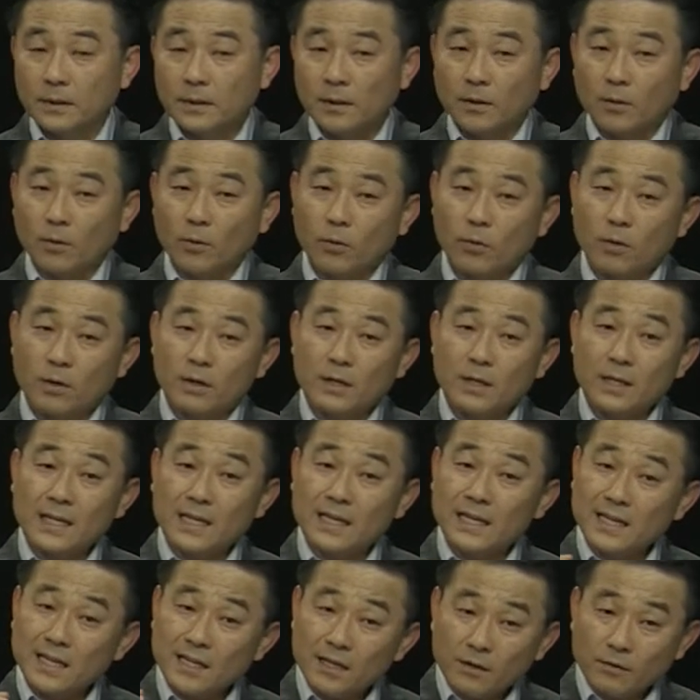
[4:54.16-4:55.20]
or a
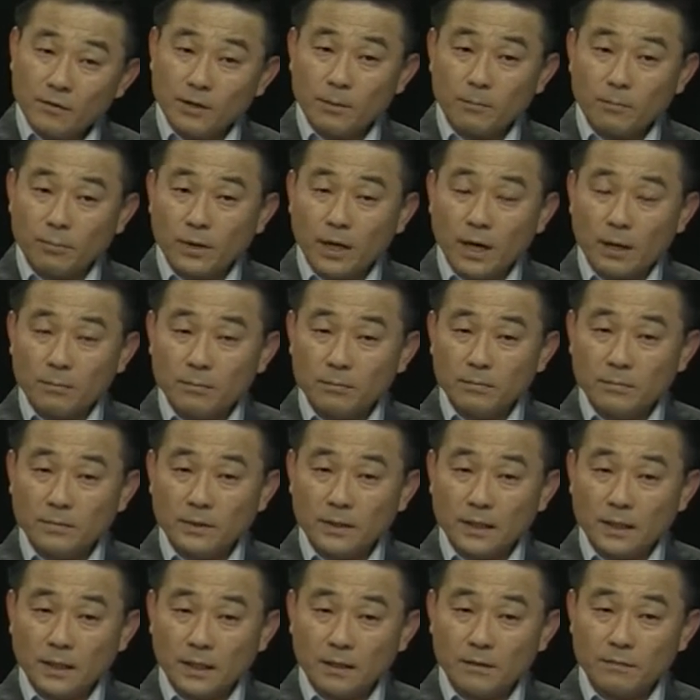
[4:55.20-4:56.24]
hearing problem
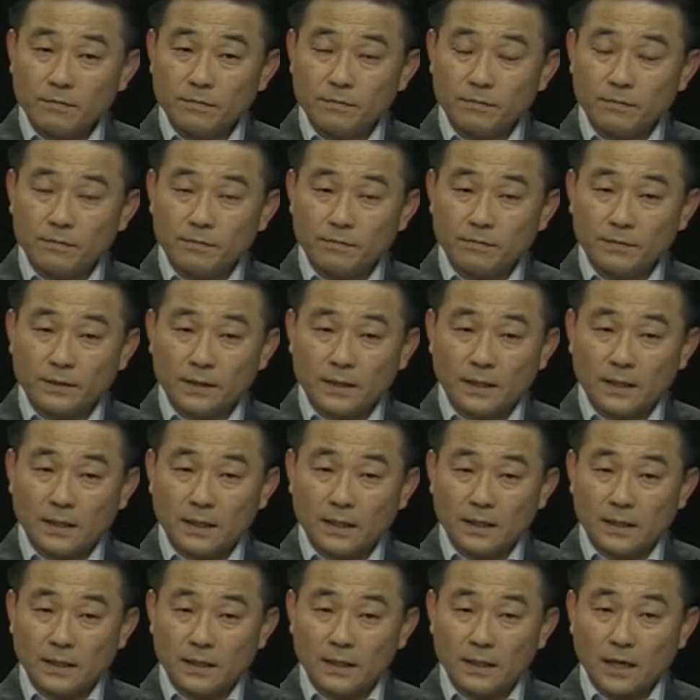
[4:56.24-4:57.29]
if
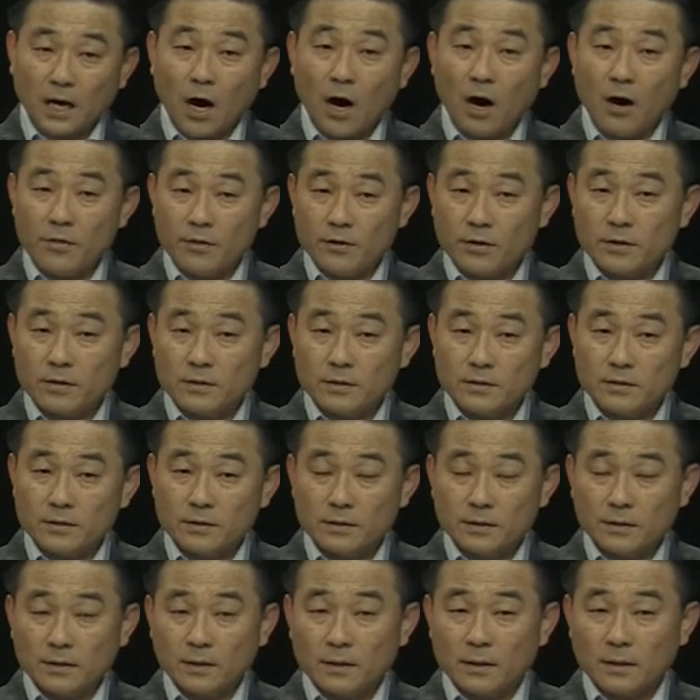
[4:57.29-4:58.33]
others
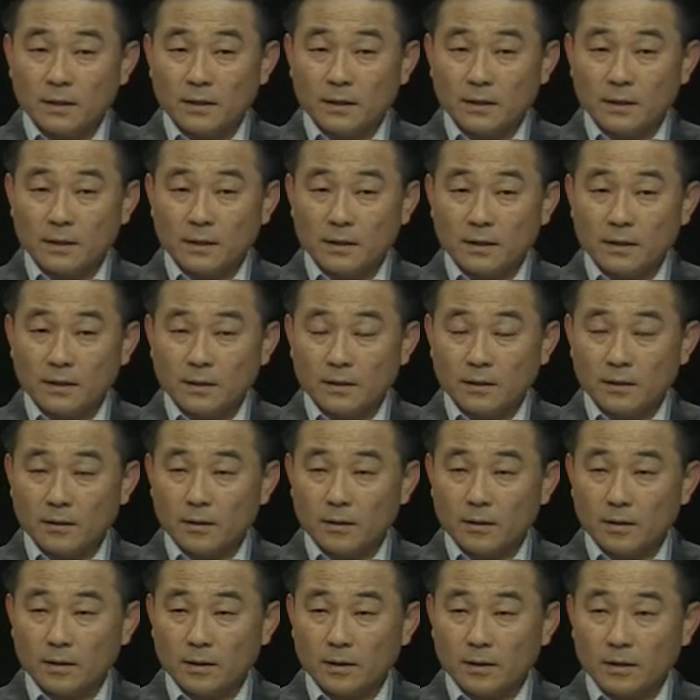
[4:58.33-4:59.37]

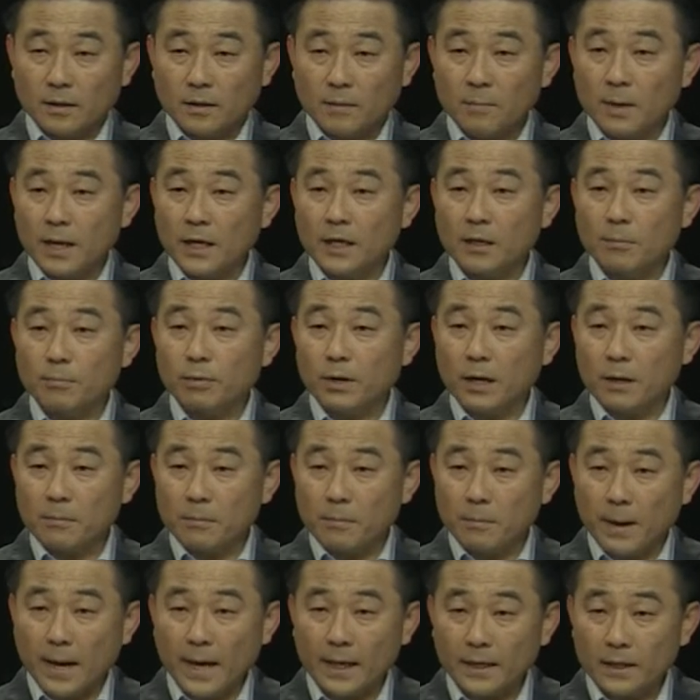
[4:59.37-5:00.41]
make it
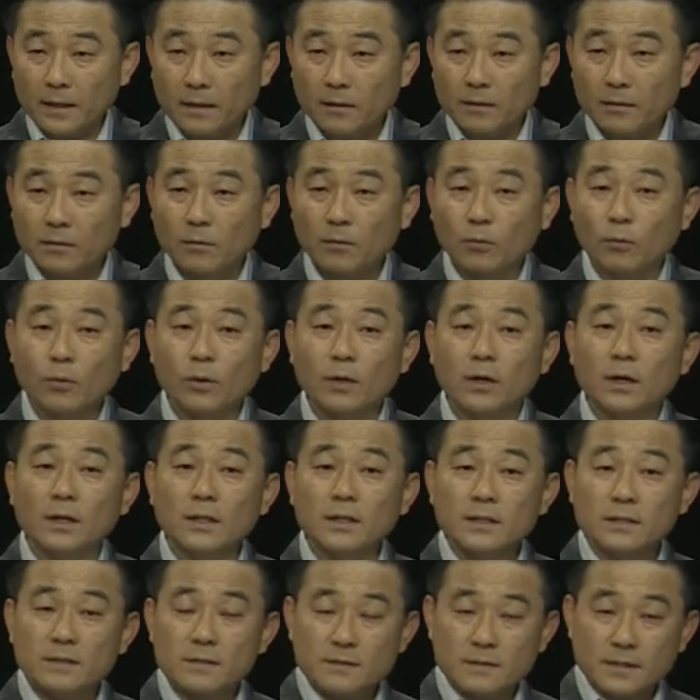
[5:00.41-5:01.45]
problematic, or
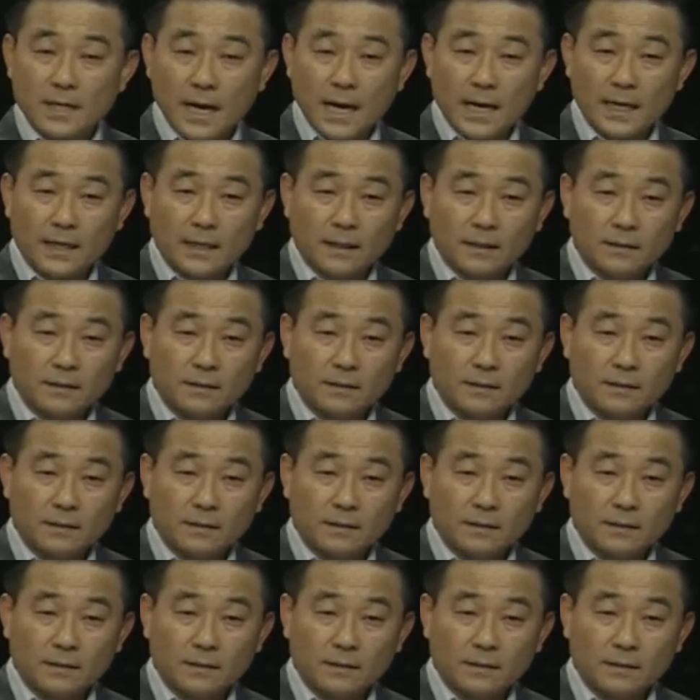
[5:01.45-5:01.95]
understanding